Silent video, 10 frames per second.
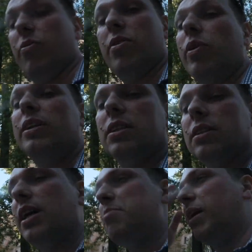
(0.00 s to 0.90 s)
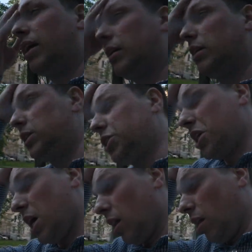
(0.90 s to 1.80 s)
of the reasons I'm making this
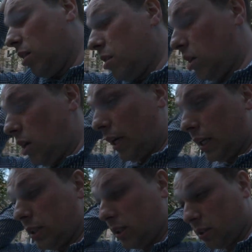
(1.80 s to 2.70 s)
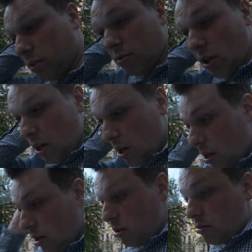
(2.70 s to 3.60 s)
channel, it's
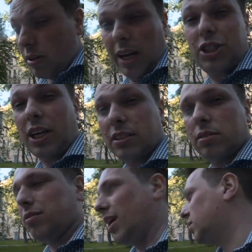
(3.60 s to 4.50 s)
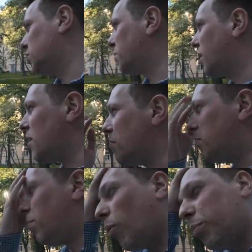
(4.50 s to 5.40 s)
not just like to become
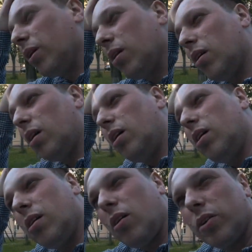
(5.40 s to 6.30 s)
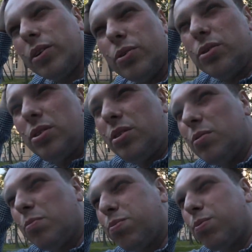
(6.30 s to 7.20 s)
popular on
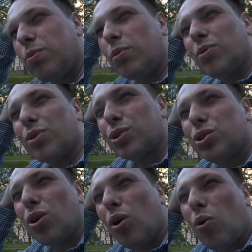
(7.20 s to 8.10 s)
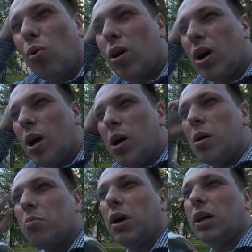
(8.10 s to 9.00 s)
YouTube or so,
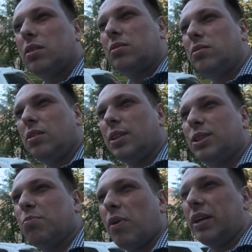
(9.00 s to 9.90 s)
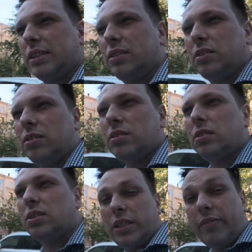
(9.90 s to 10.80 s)
but it's my
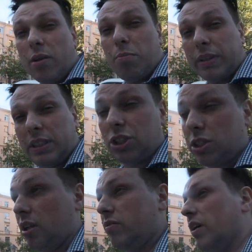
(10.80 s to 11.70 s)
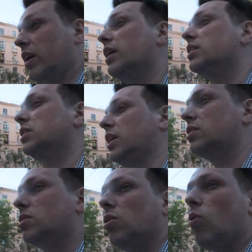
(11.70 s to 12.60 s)
civil position, if I can say
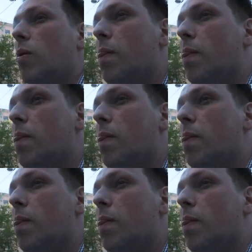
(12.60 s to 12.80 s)
so.